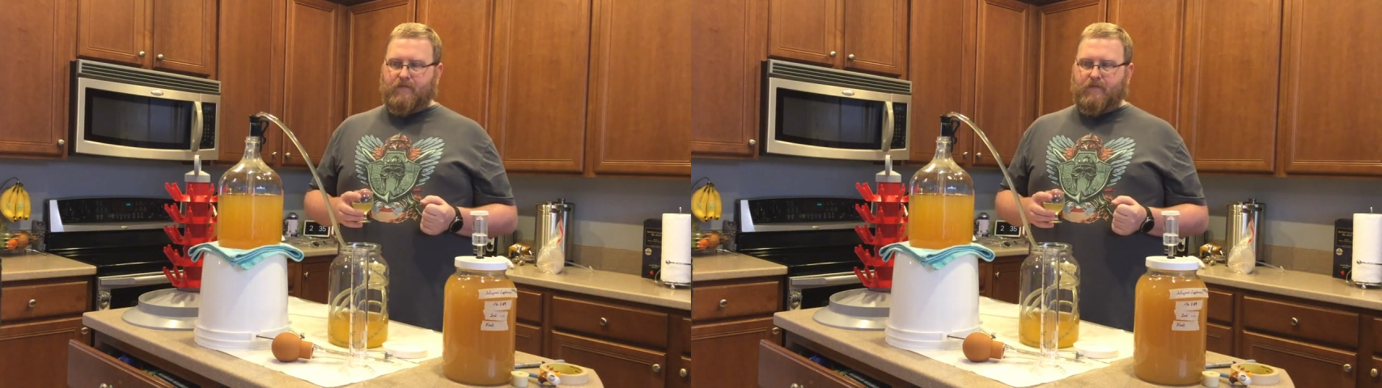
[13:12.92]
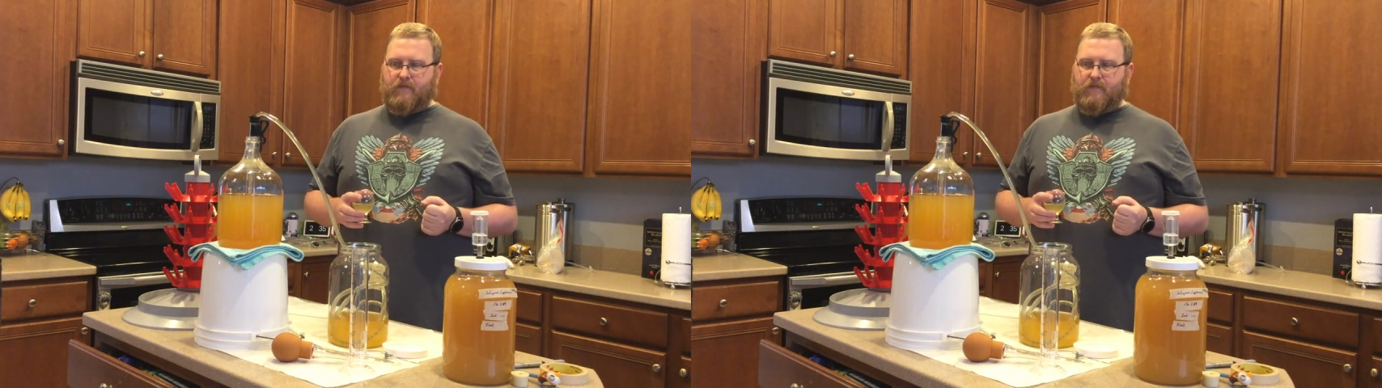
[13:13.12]

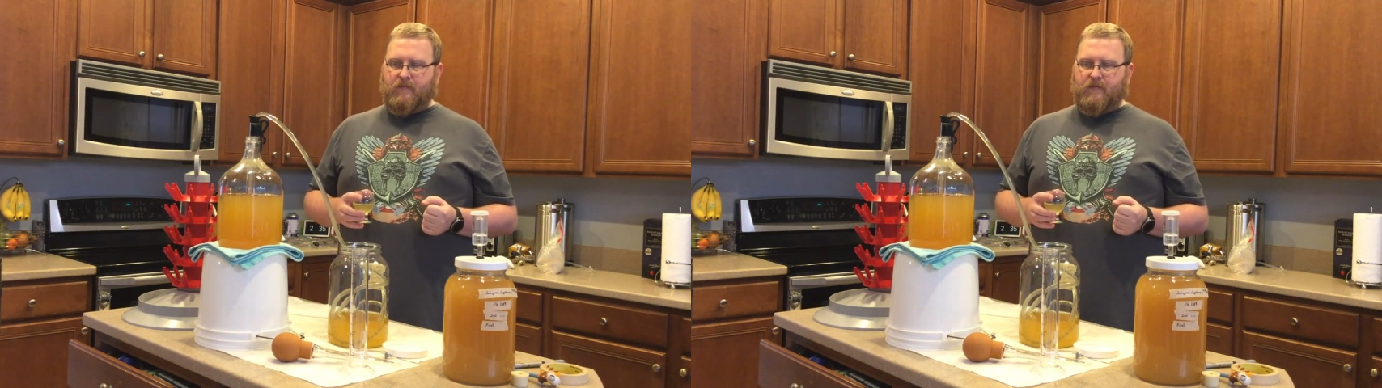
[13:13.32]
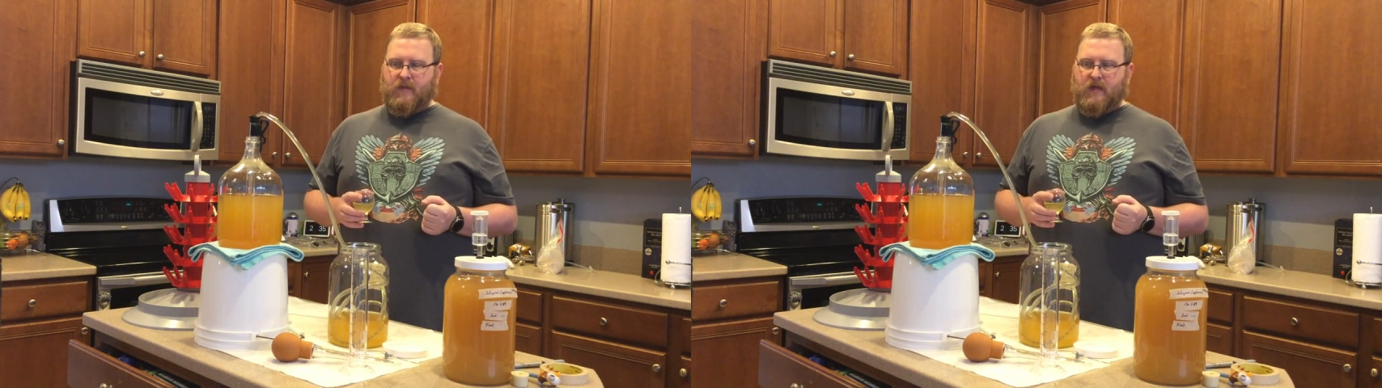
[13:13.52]

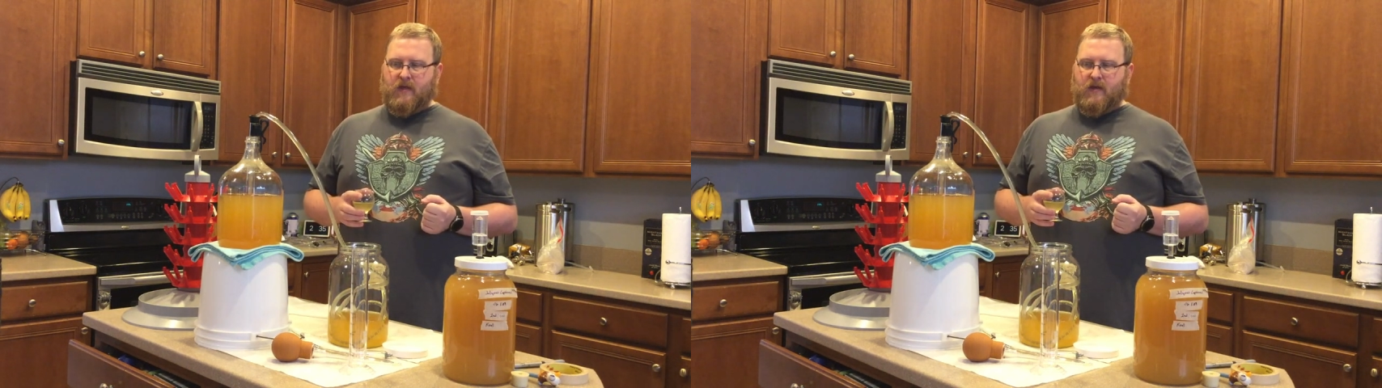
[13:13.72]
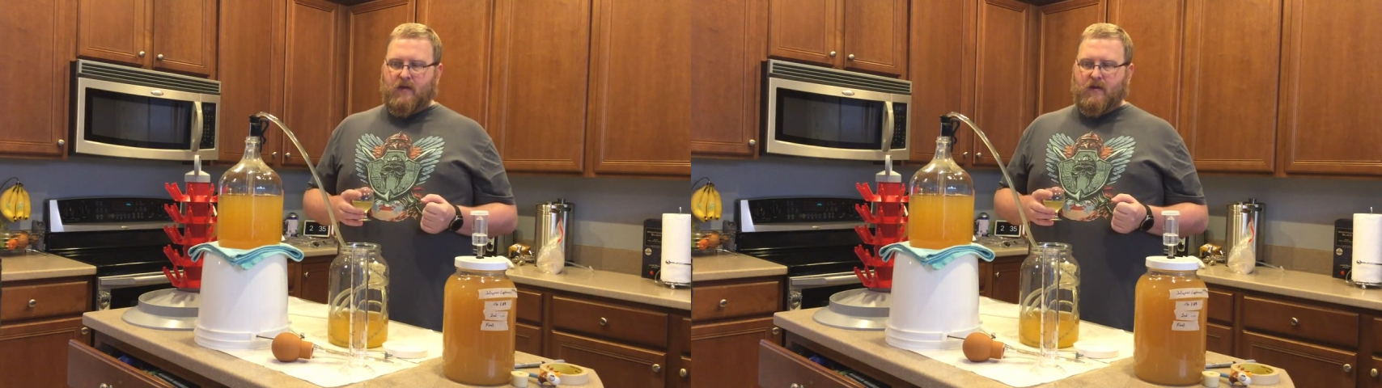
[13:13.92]

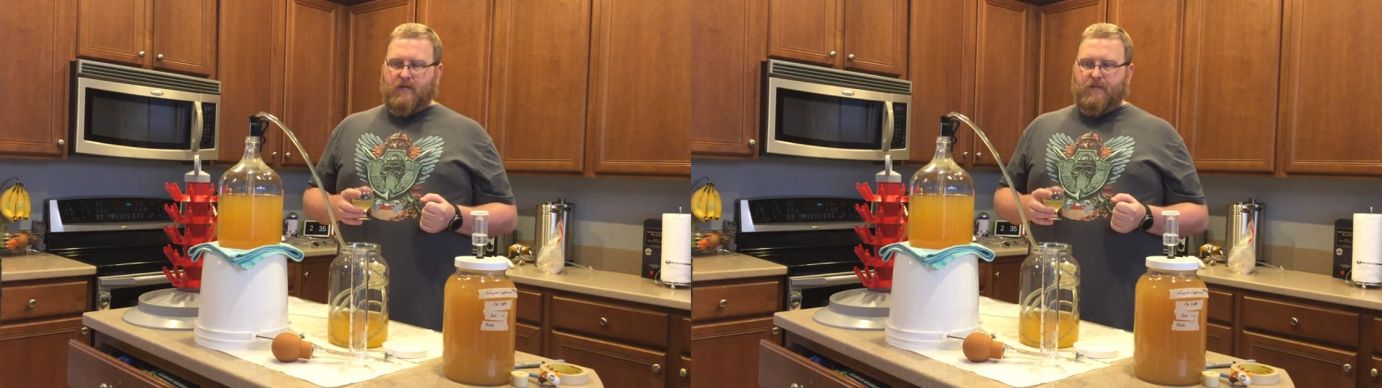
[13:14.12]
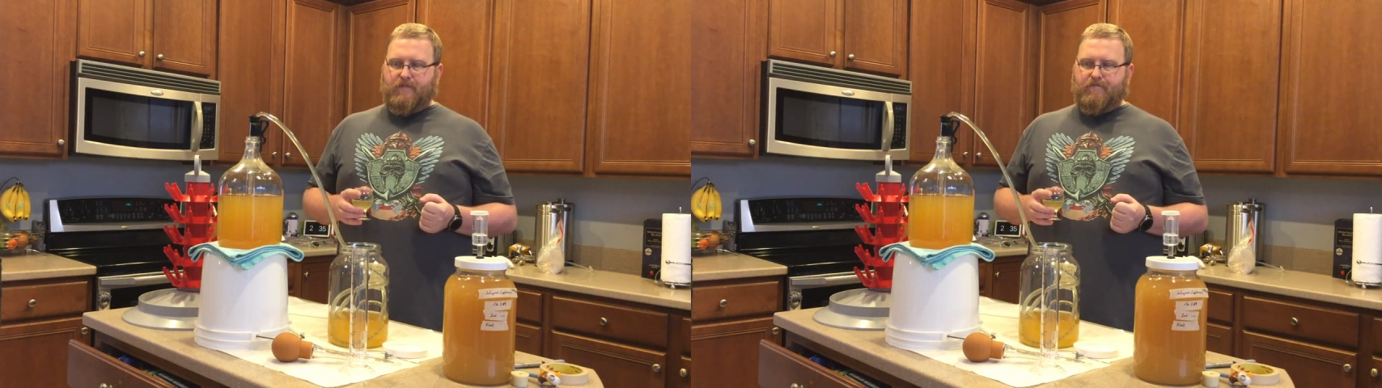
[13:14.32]

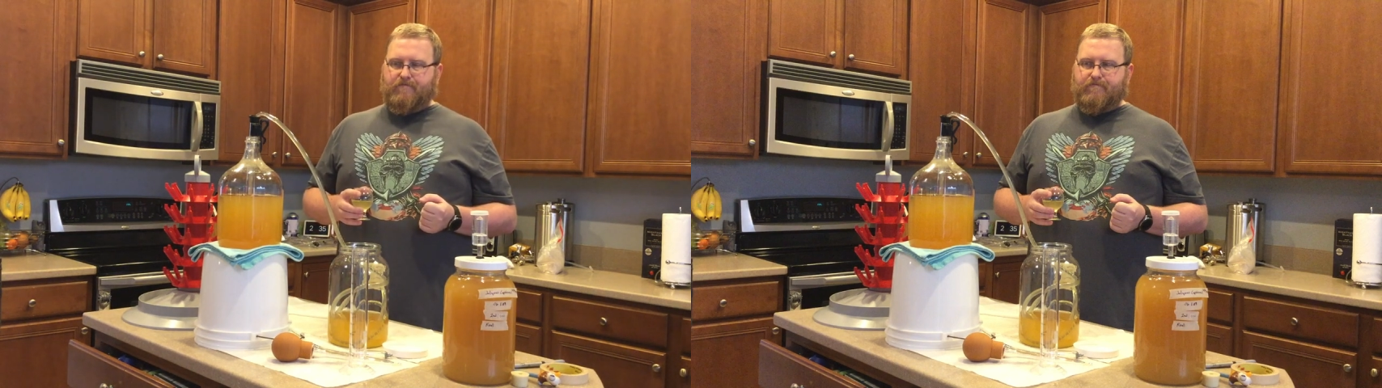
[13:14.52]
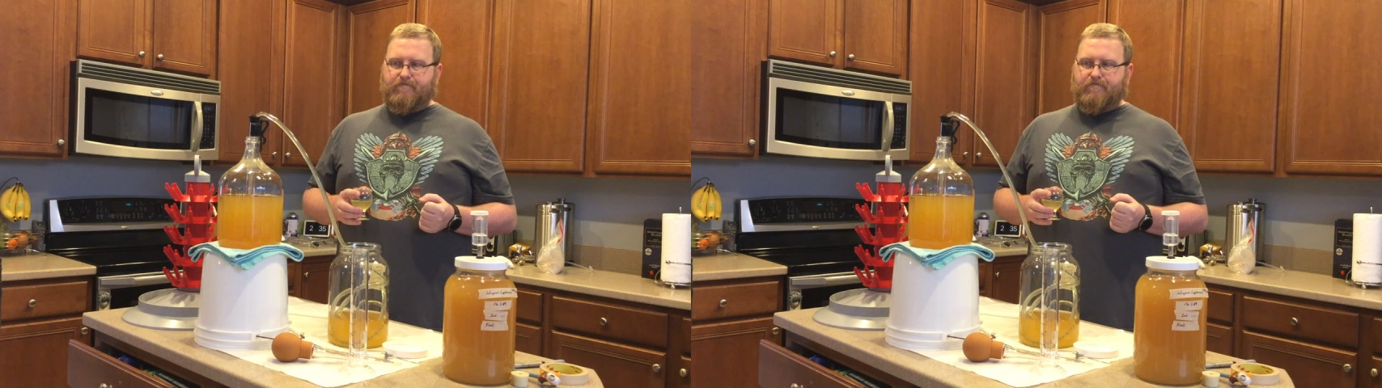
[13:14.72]

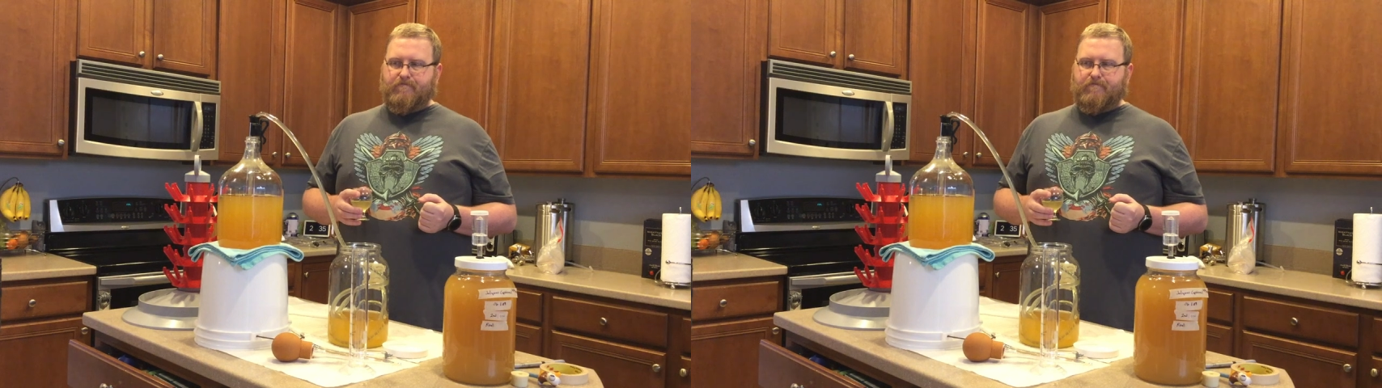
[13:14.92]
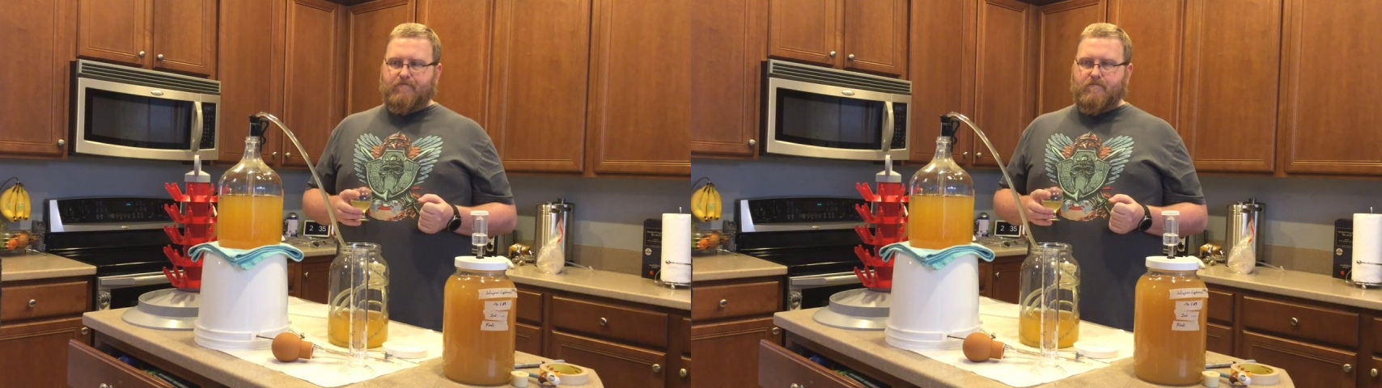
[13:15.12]
Nothing is said.